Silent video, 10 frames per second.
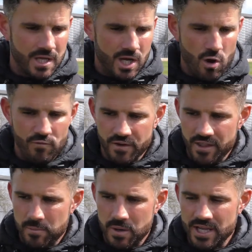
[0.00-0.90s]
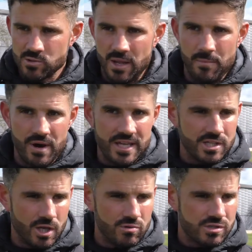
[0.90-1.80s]
hopefully the players will
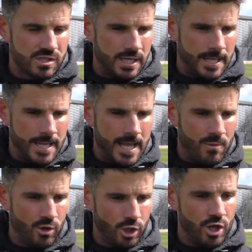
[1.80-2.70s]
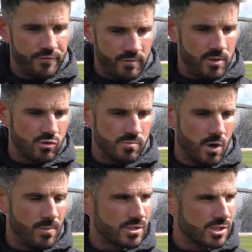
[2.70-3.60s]
embrace those and will learn from those
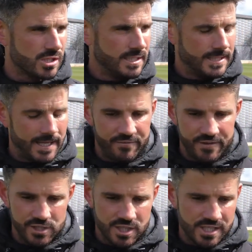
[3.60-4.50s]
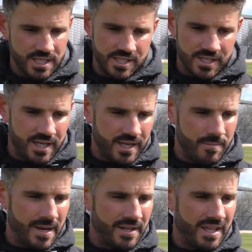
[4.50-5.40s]
moments and finish the season in
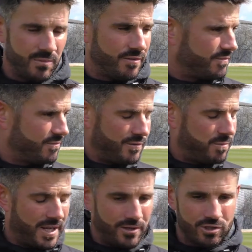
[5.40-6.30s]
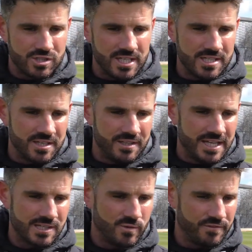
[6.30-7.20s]
the manner that we've played all season, and
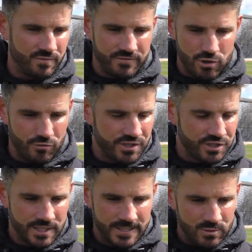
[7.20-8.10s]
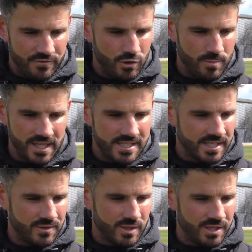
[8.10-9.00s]
that's with courage, with
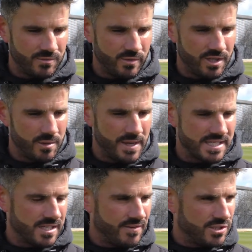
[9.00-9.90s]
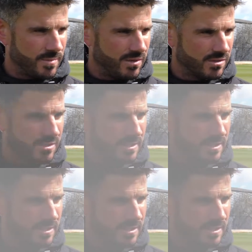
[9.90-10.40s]
humility and with a competitive edge about us.